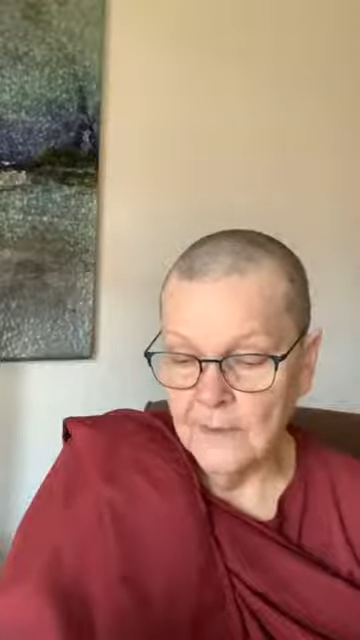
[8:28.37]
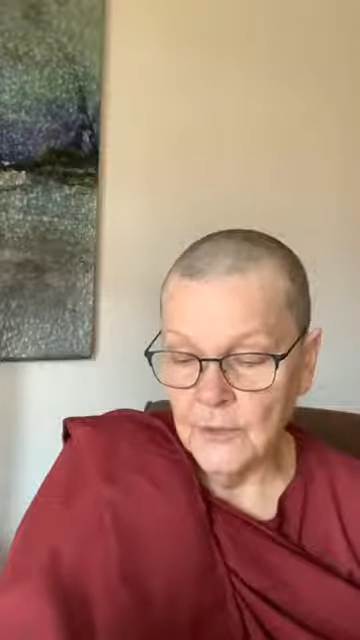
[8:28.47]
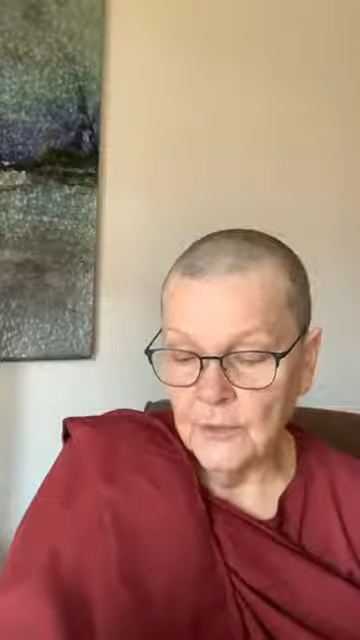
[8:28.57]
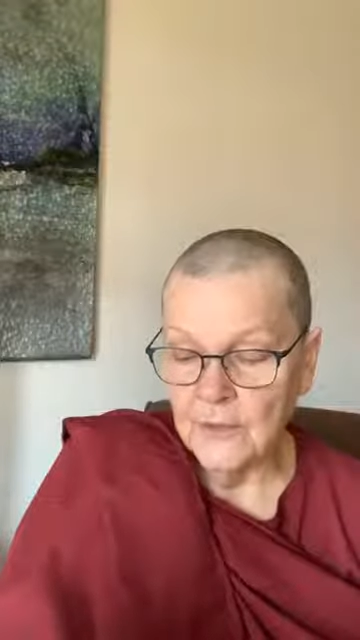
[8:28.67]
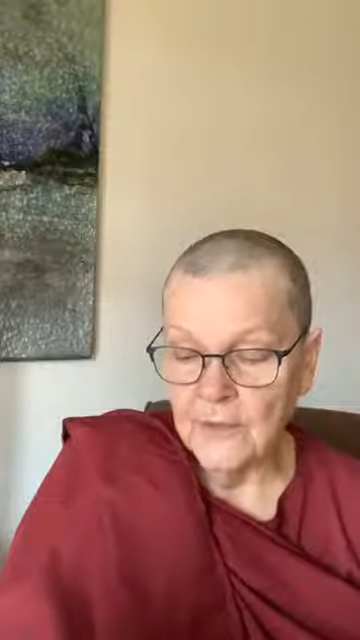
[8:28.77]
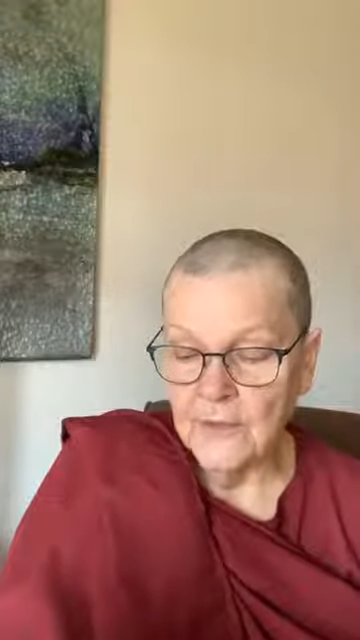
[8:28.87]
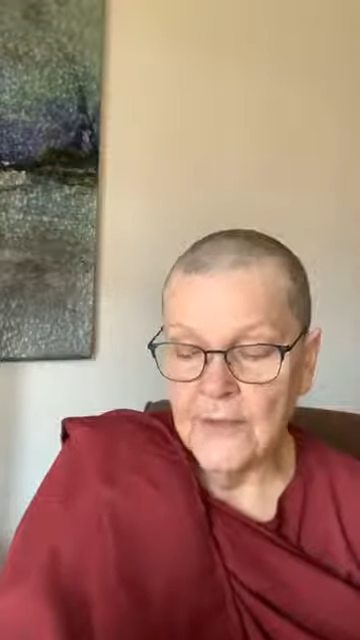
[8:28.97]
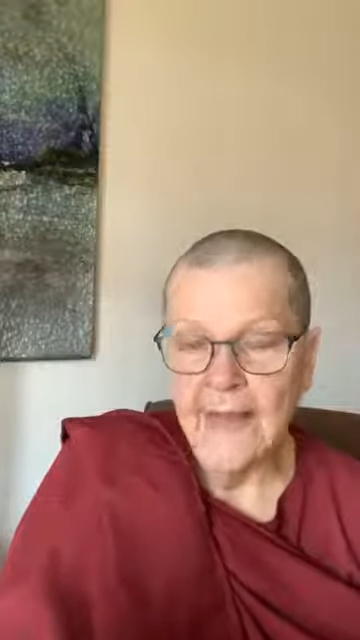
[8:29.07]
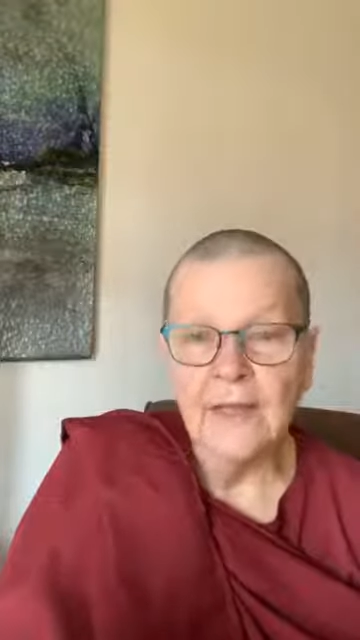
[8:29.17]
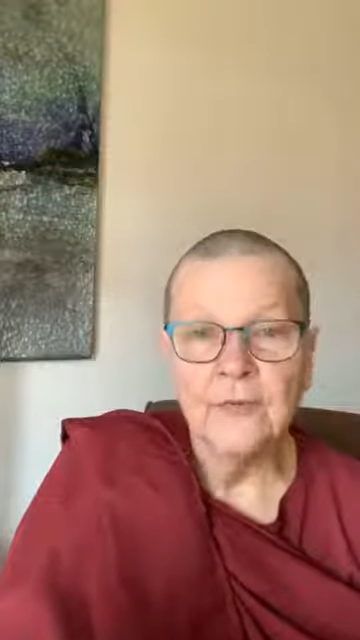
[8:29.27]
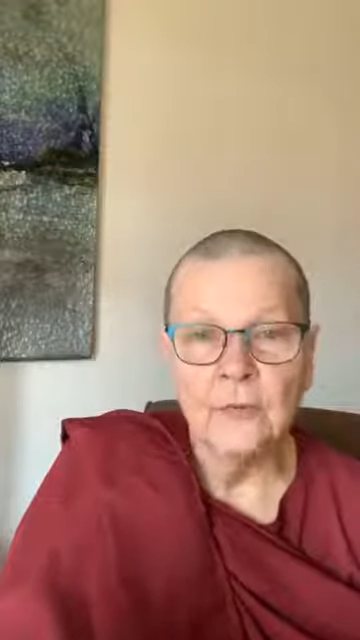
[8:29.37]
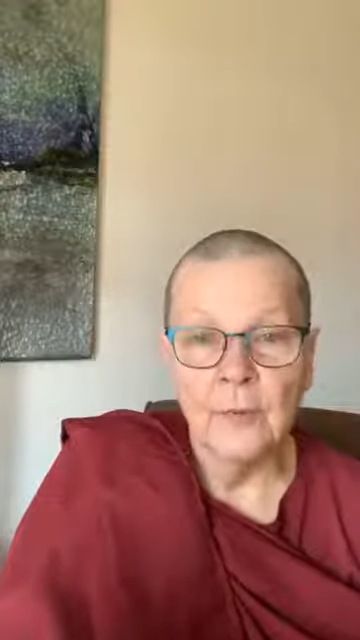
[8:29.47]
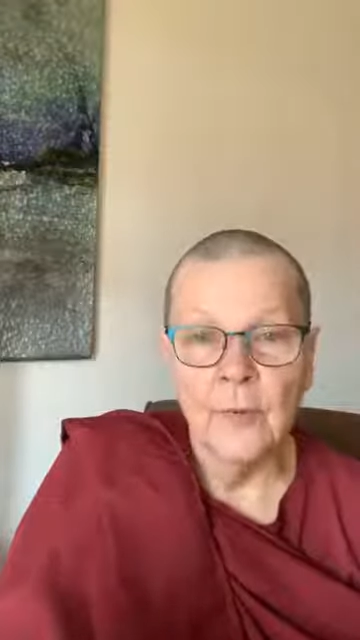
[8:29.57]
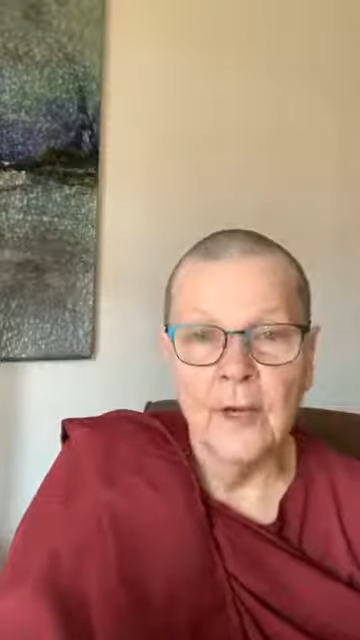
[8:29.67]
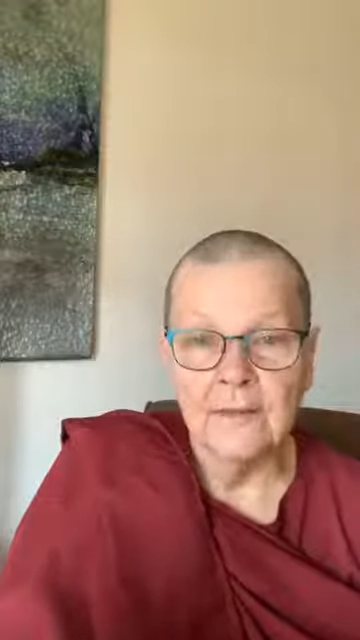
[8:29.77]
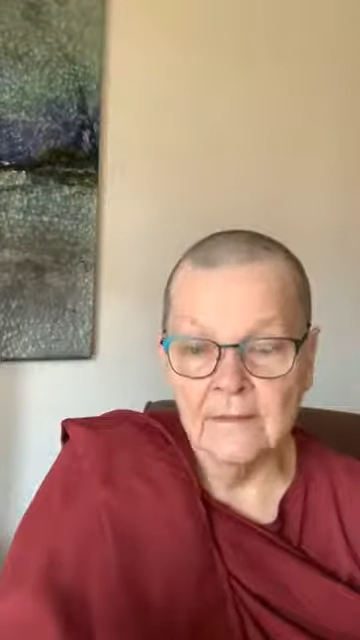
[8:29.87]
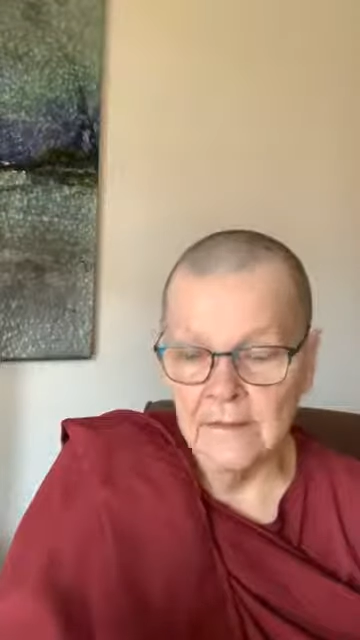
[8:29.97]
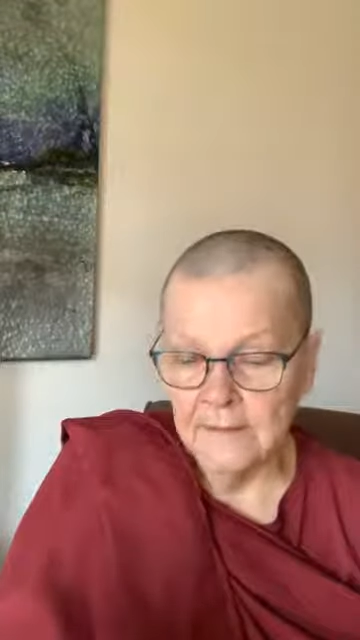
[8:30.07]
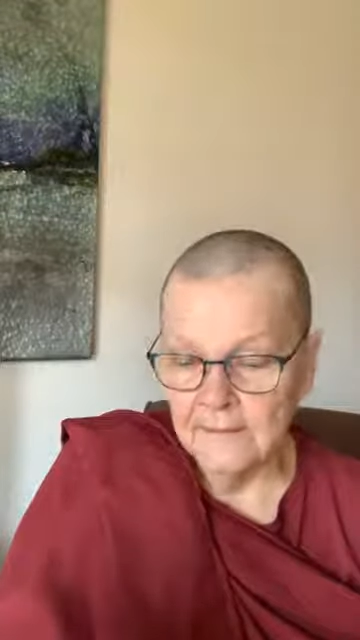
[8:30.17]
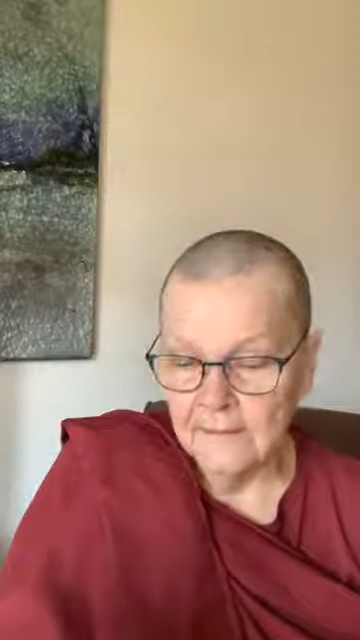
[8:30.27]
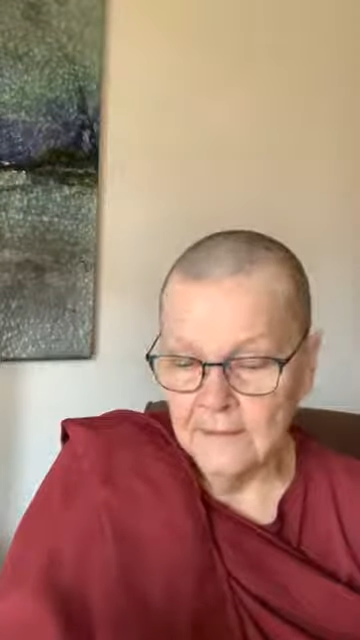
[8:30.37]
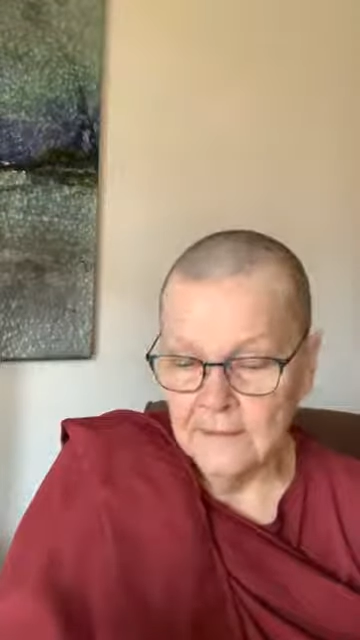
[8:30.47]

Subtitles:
uses a natural process.